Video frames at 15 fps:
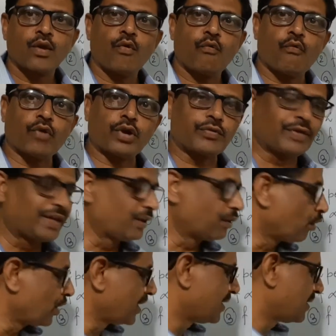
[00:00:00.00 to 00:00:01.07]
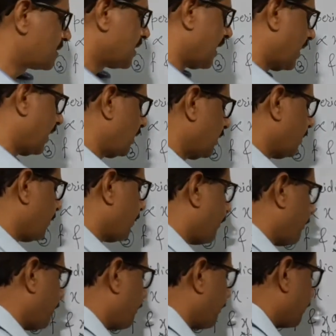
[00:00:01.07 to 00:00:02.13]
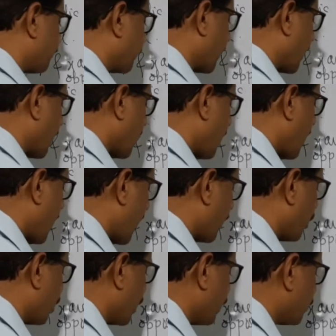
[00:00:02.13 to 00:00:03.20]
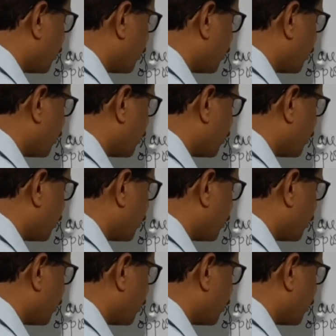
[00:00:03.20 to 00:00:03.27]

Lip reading: what we know is that according